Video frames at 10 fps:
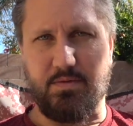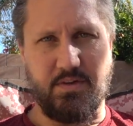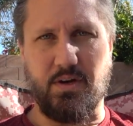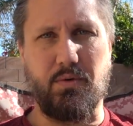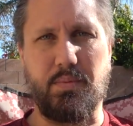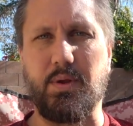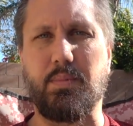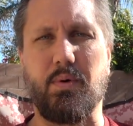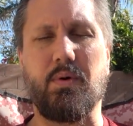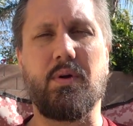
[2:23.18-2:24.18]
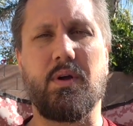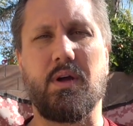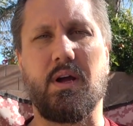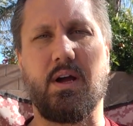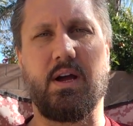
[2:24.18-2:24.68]
general people
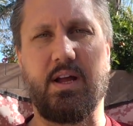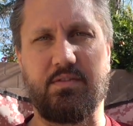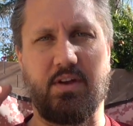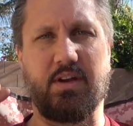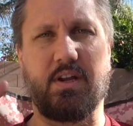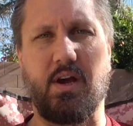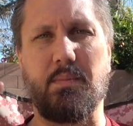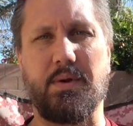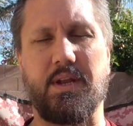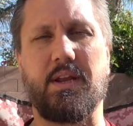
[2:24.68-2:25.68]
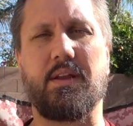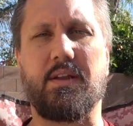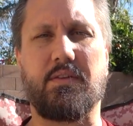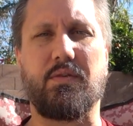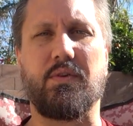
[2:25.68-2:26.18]
as a company
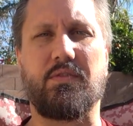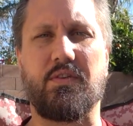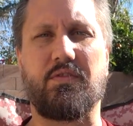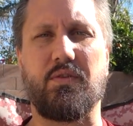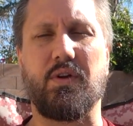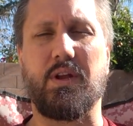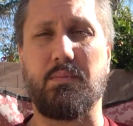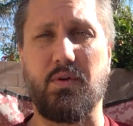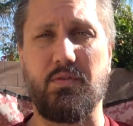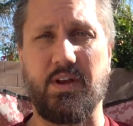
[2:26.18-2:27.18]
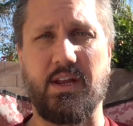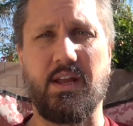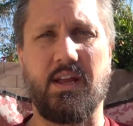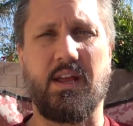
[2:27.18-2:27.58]
to assist you in moving,